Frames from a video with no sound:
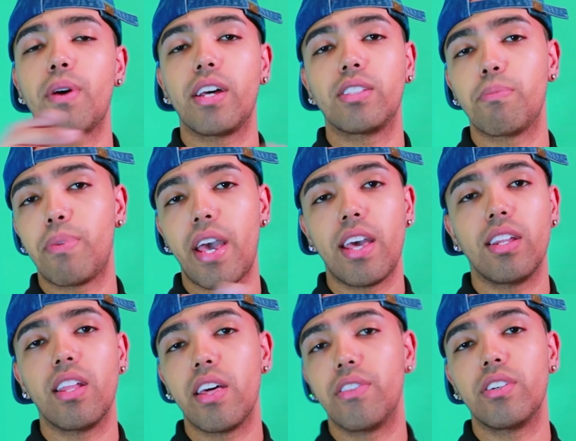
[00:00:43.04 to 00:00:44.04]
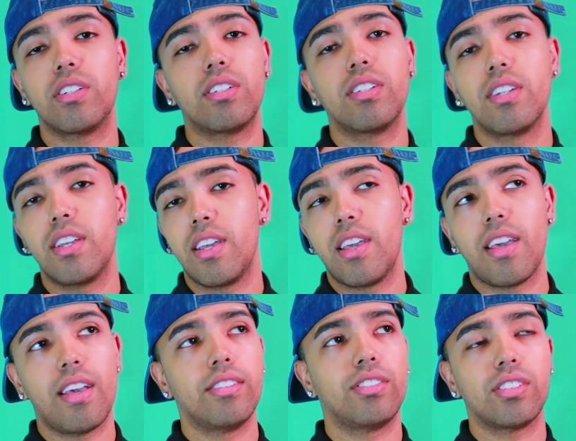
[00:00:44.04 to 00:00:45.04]
about the patent leather
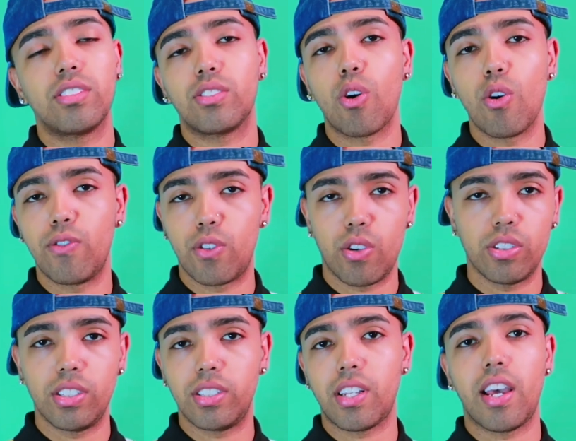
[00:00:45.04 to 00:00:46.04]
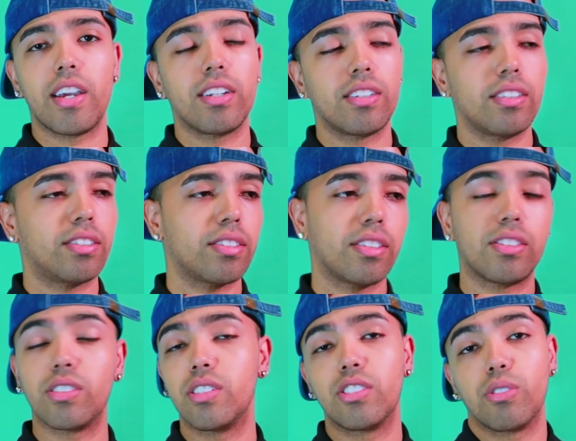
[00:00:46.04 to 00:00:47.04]
and just the overall design.
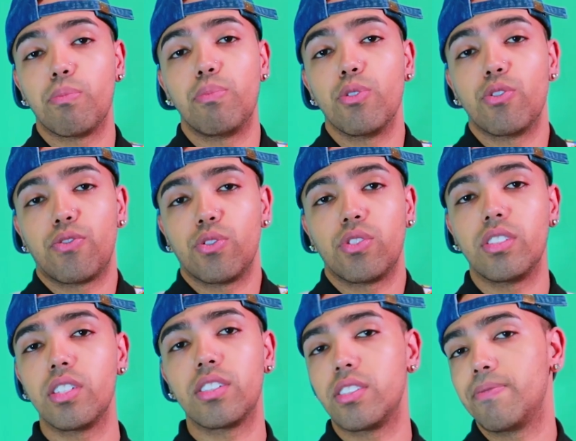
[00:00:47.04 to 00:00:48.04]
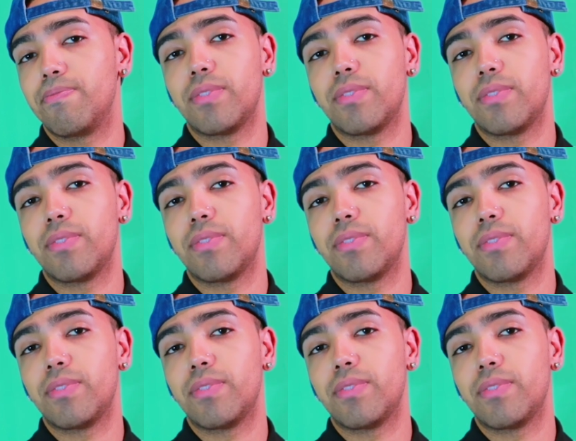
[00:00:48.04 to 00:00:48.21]
It's a beautiful sneaker.